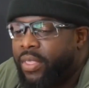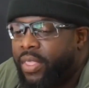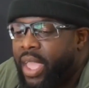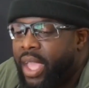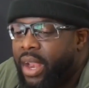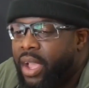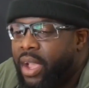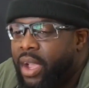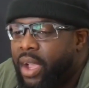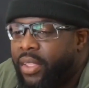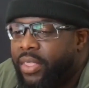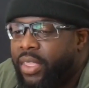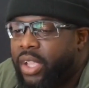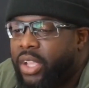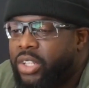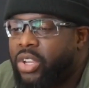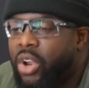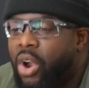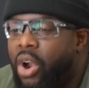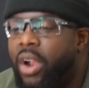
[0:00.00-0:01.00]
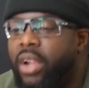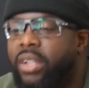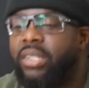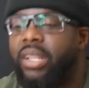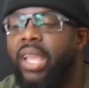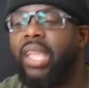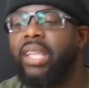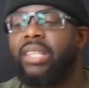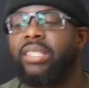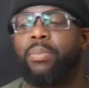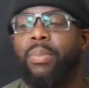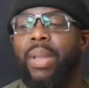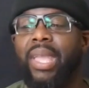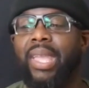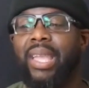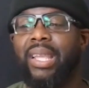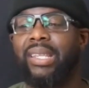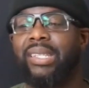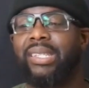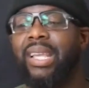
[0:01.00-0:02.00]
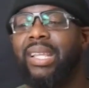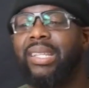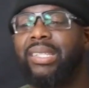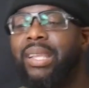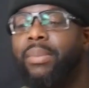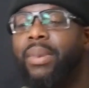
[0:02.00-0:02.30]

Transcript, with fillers: that uh, the guitar is like, it's making sense.